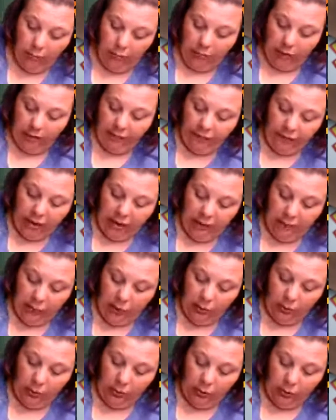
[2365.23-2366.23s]
My
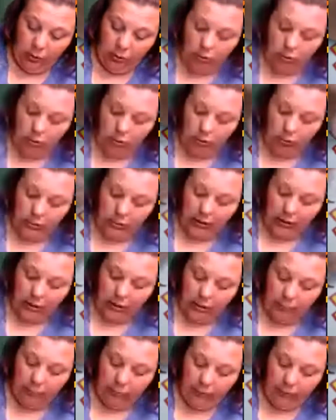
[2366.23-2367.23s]
family will always
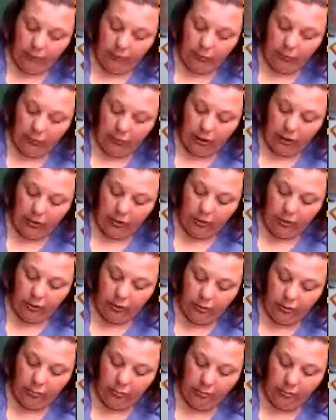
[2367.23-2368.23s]
come before my
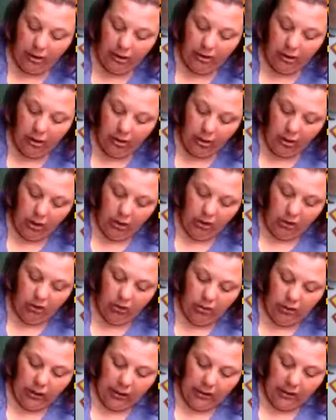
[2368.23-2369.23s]
YouTube.
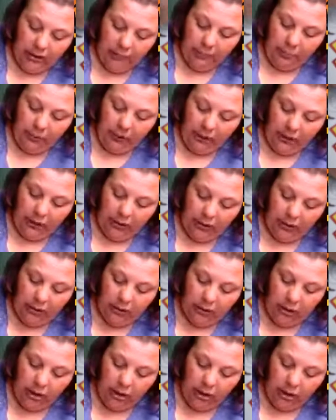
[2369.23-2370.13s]
Okay, this pink is